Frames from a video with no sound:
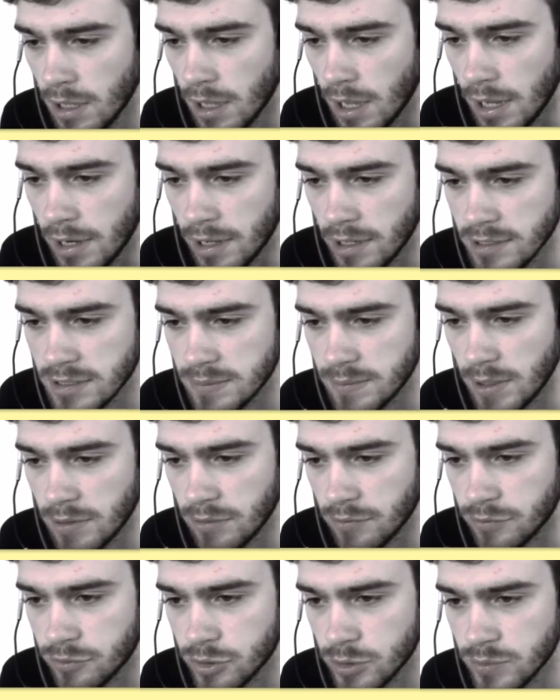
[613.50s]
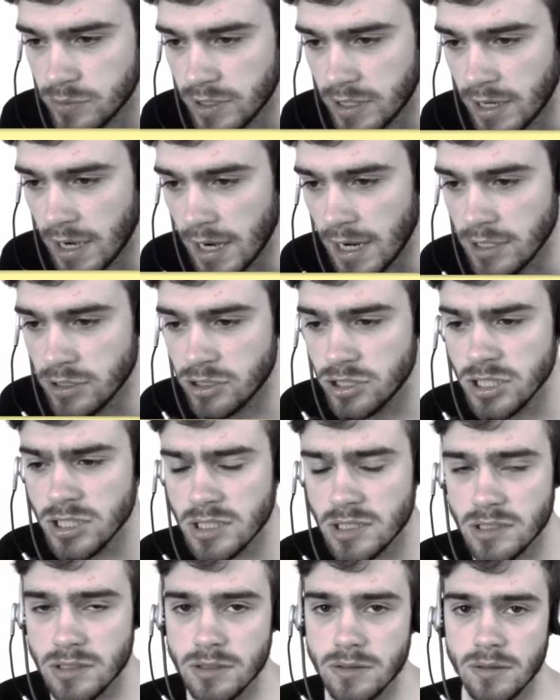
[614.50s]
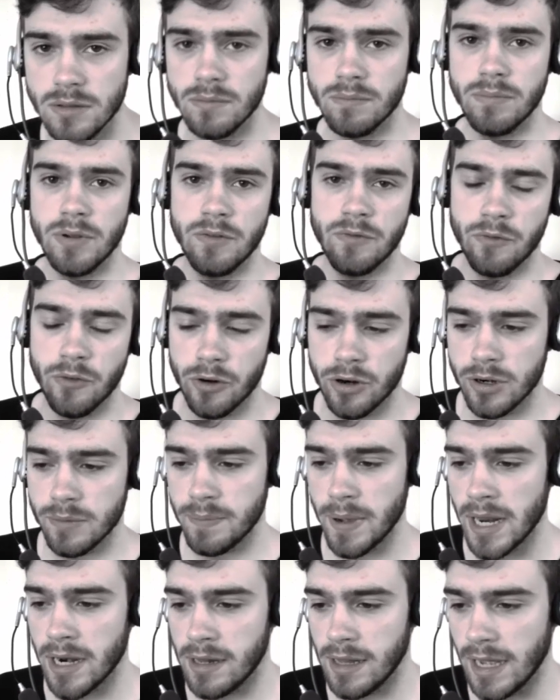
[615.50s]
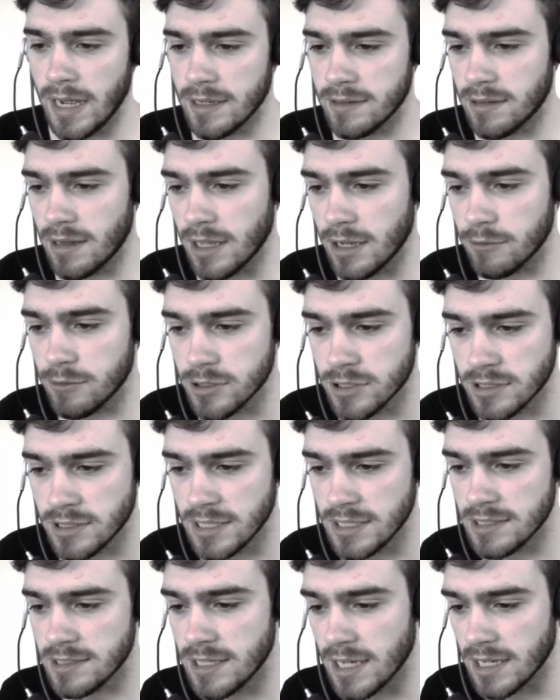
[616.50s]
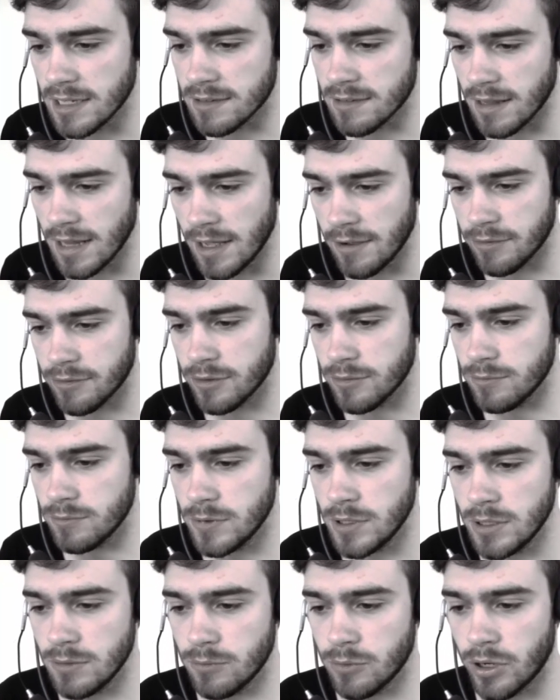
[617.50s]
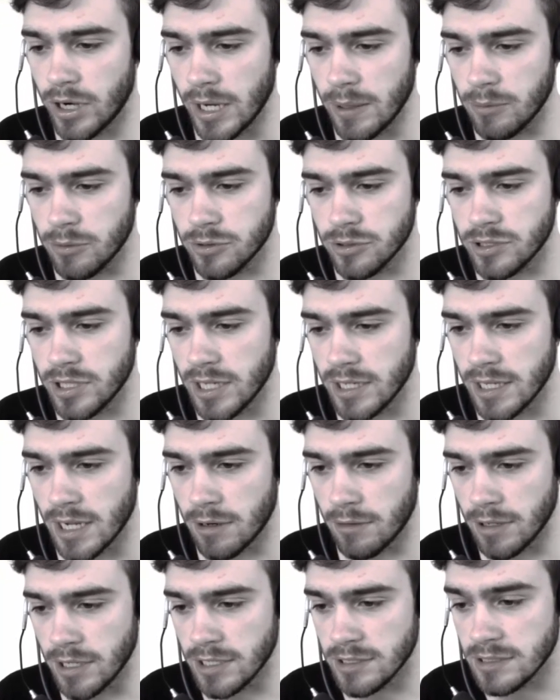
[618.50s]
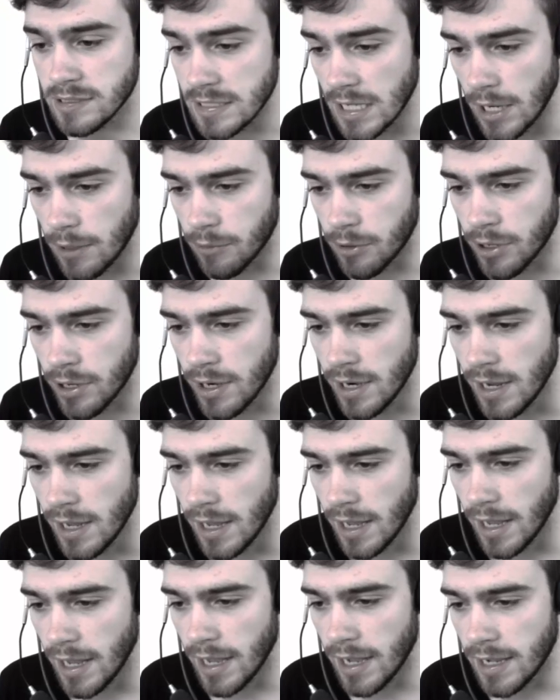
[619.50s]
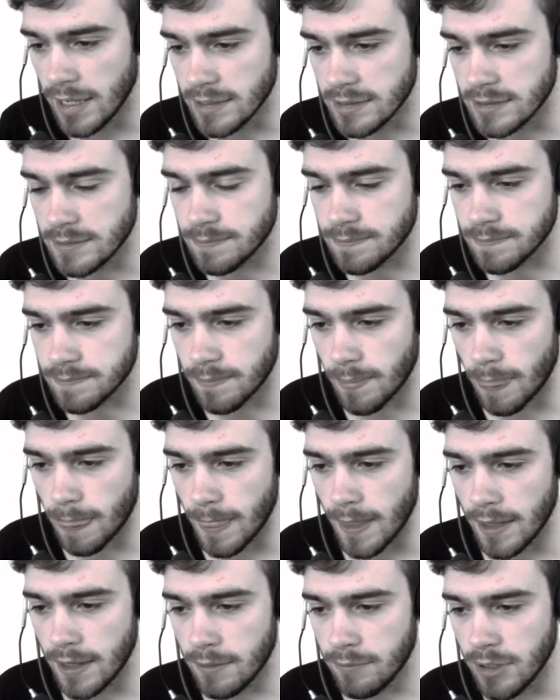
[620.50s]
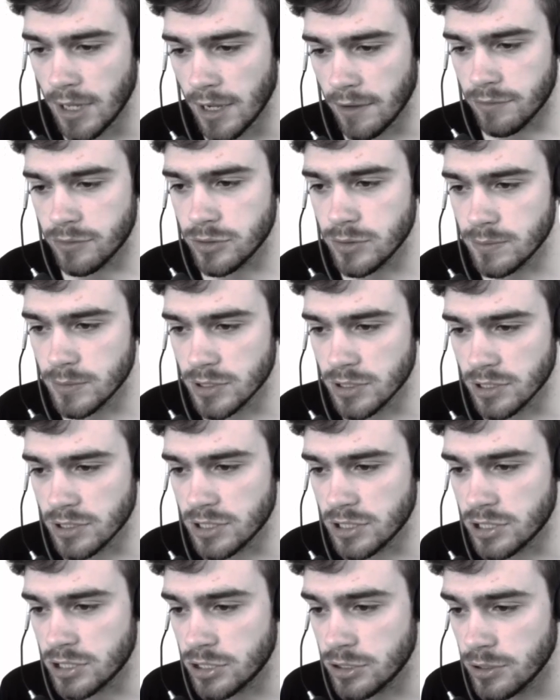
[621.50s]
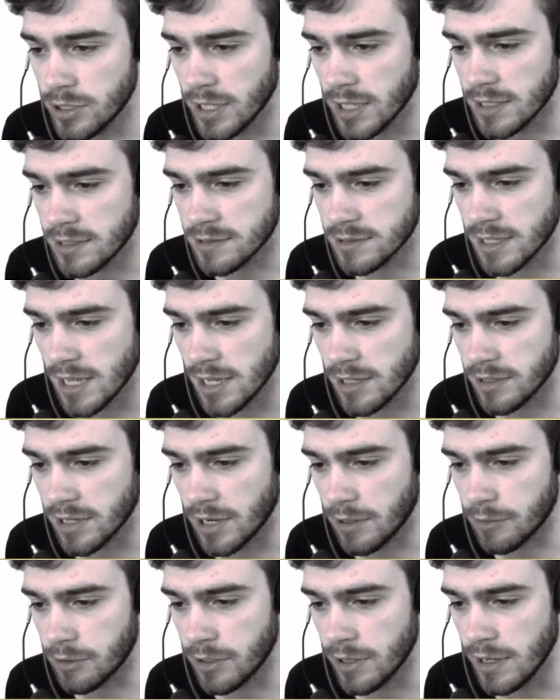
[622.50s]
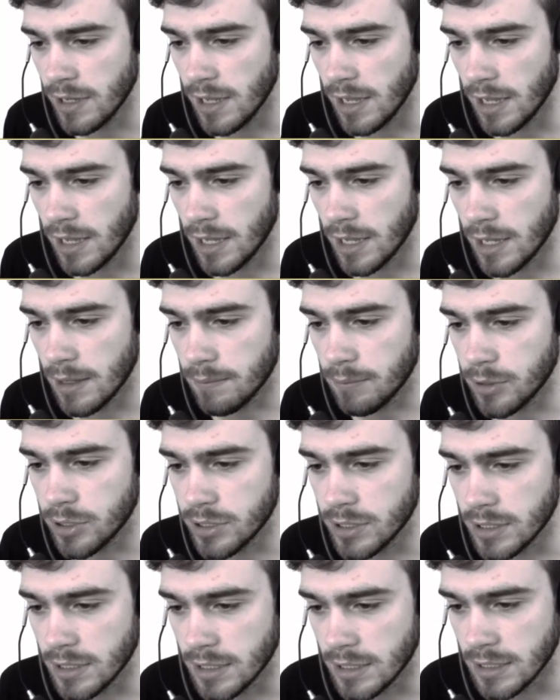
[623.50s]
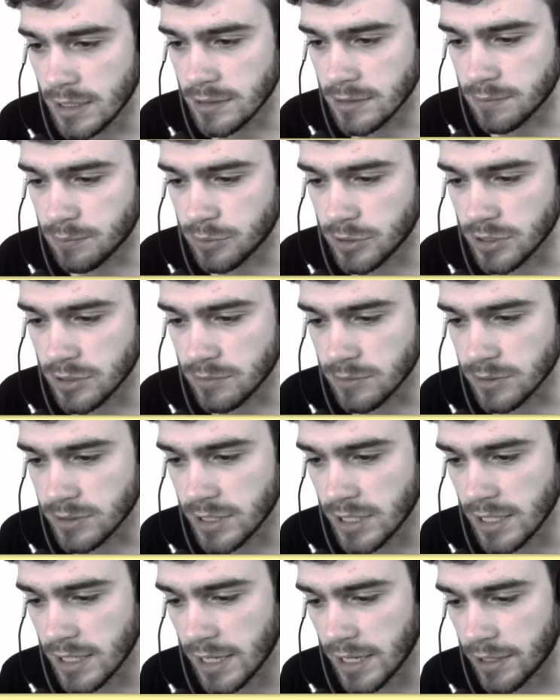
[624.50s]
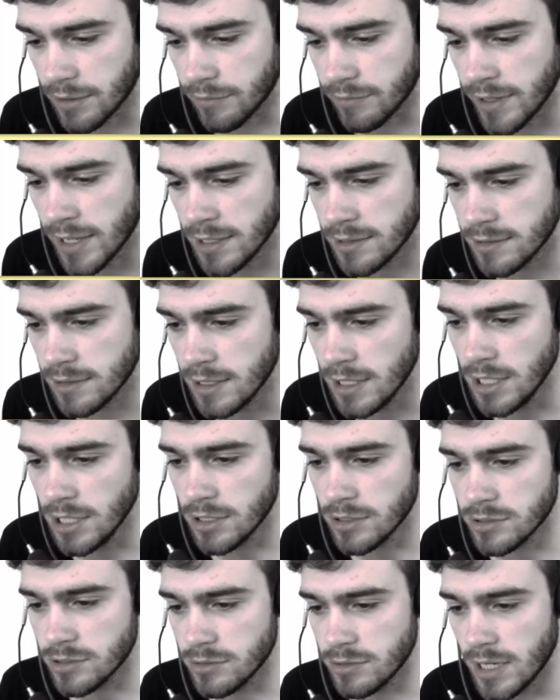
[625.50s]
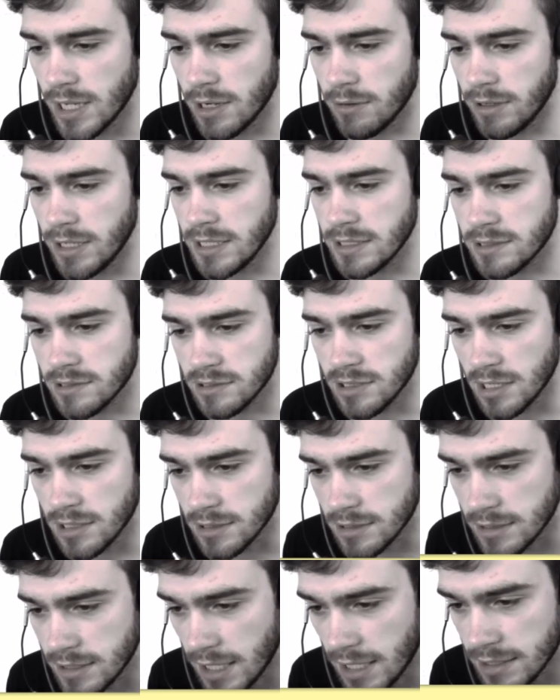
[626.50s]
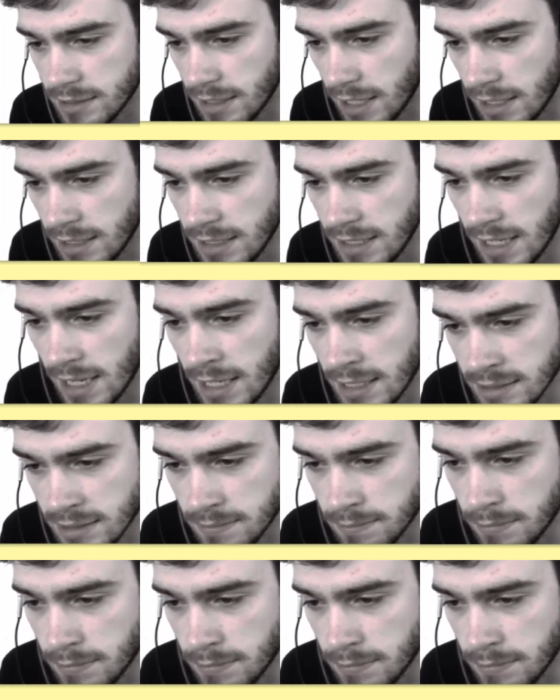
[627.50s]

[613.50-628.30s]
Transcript: a nice amount of troops there, and just before the battle ends, like was 10 seconds left, we were able to take down his tower, and now we have 2 musketeers shooting on his king tower, but his prince will take care of that. So now it's sudden death, and he has a